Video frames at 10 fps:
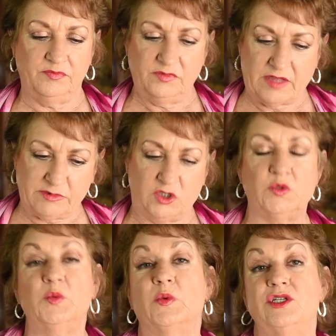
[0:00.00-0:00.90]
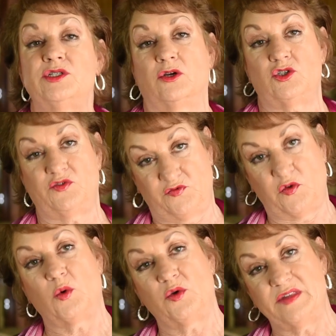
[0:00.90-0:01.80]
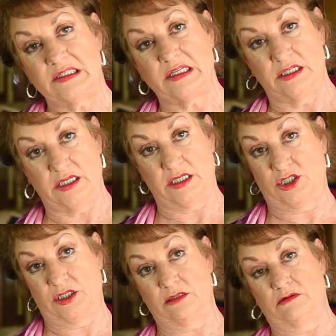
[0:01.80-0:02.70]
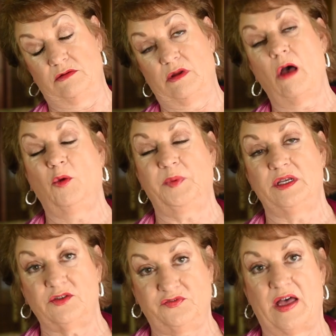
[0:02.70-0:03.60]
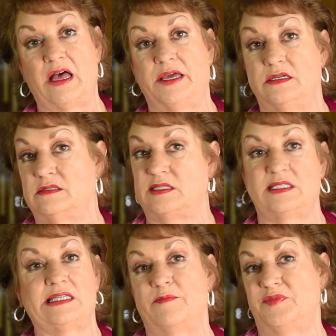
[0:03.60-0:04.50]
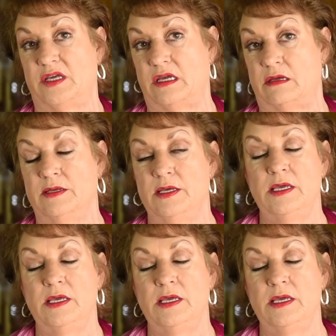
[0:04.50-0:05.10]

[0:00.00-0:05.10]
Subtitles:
that was doing research for this condition, hoping to find something.